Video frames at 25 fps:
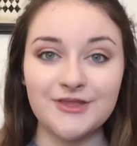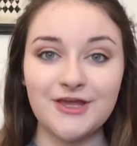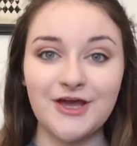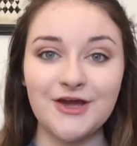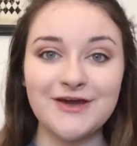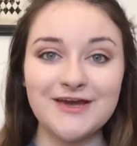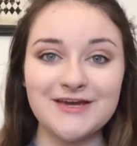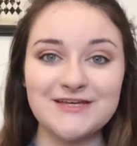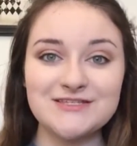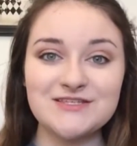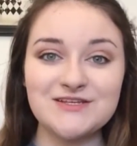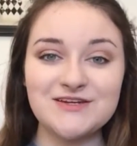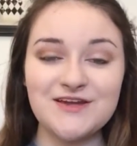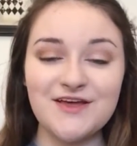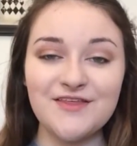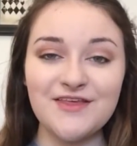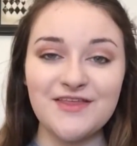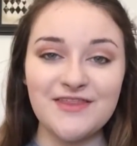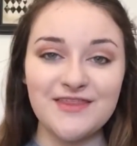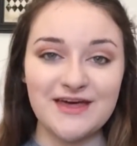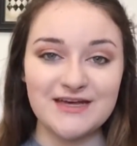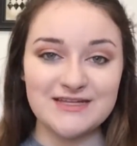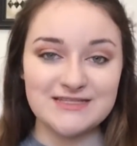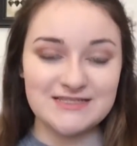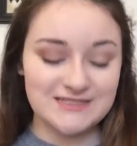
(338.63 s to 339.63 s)
Okay, so now
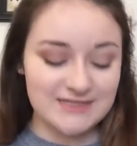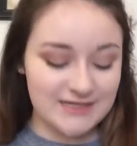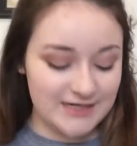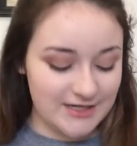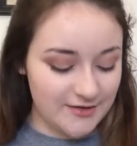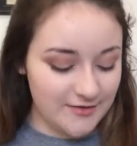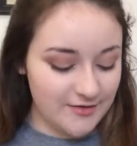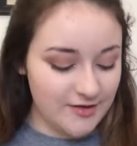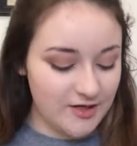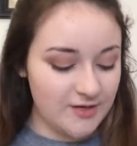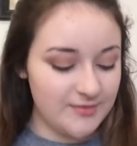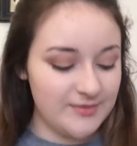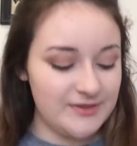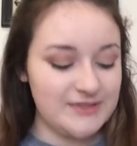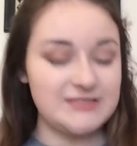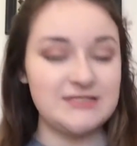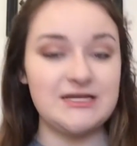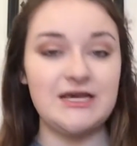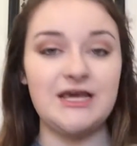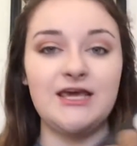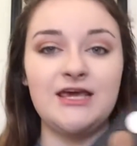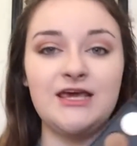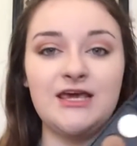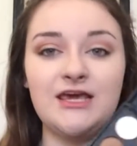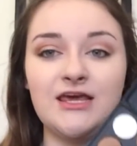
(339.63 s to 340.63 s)
that that's done, I'm going to be
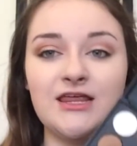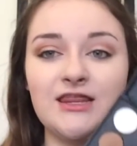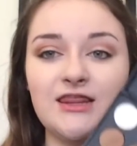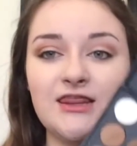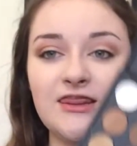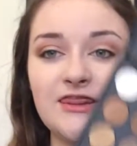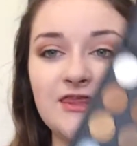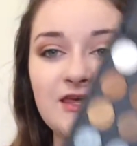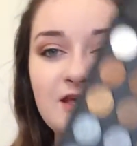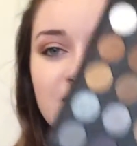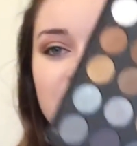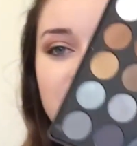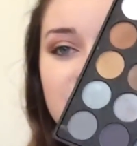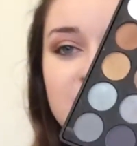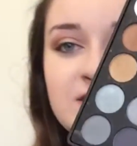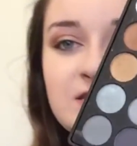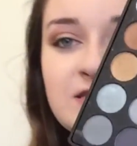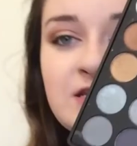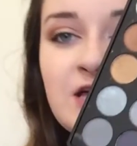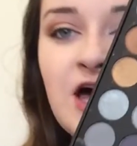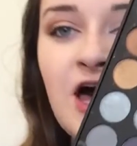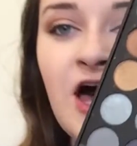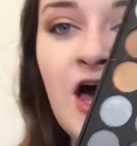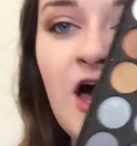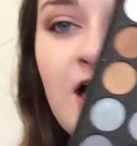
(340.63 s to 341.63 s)
taking this
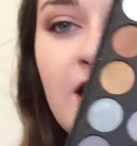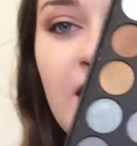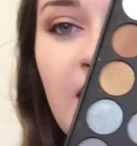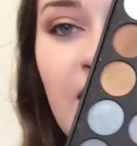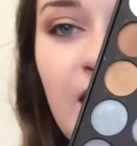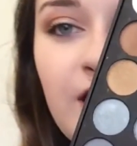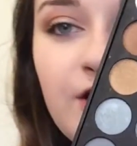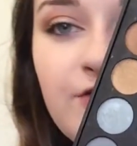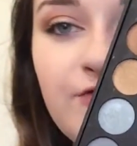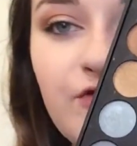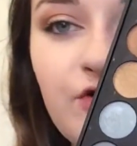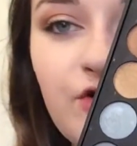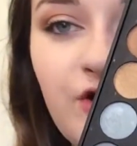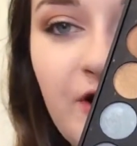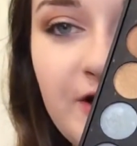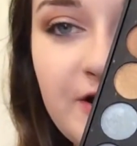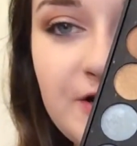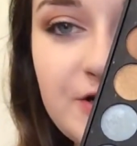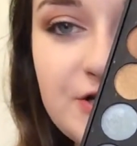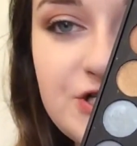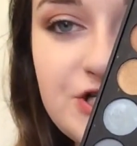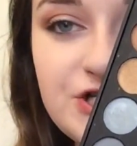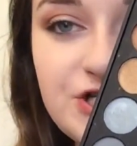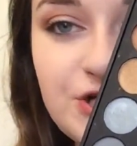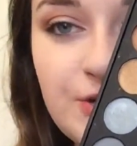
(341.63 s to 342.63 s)
kind of grayish